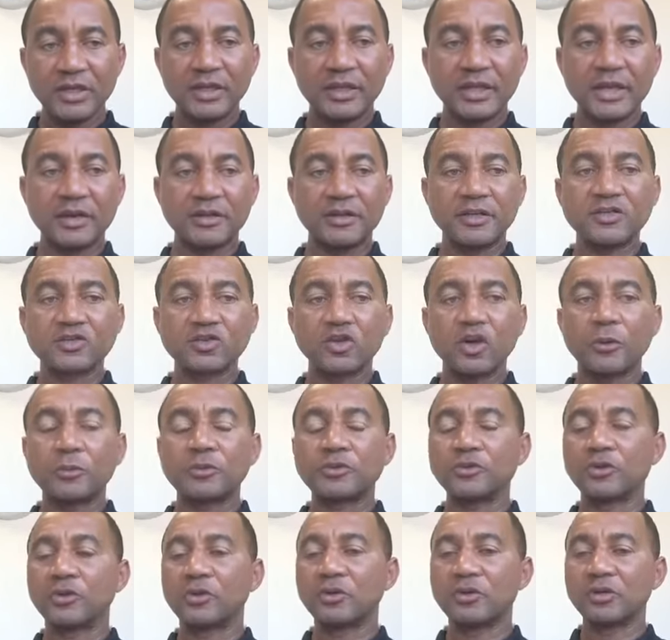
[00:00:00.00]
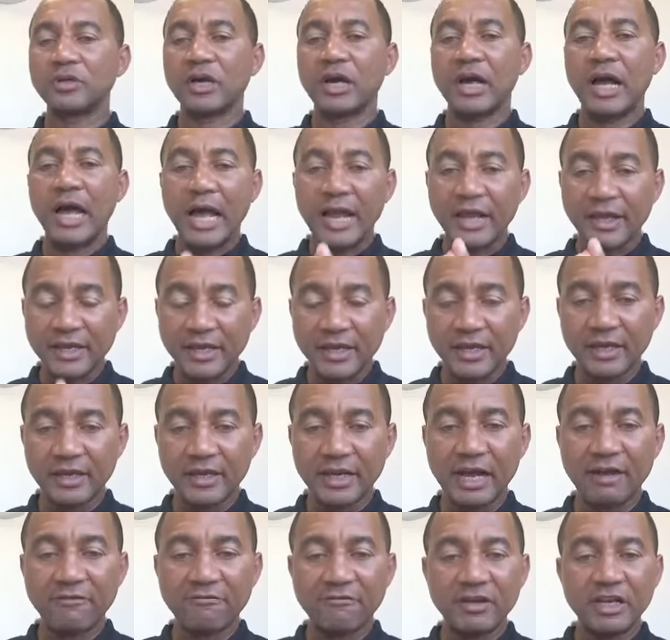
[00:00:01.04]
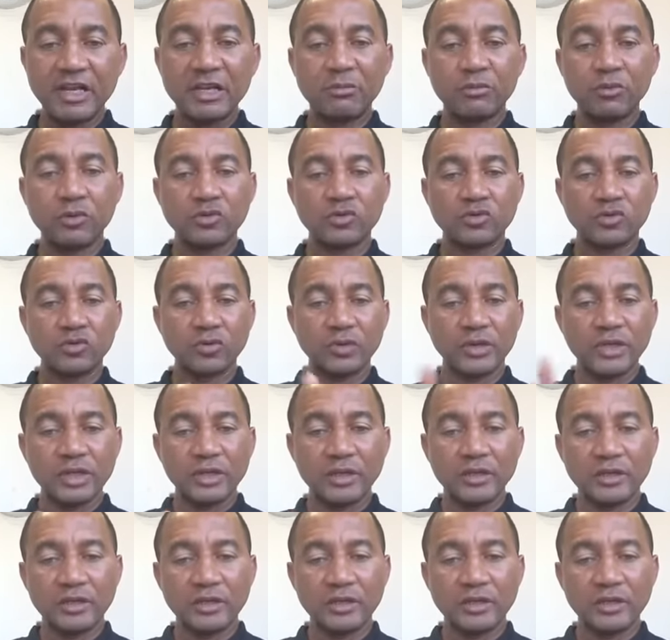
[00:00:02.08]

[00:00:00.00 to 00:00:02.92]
Now this option, again available to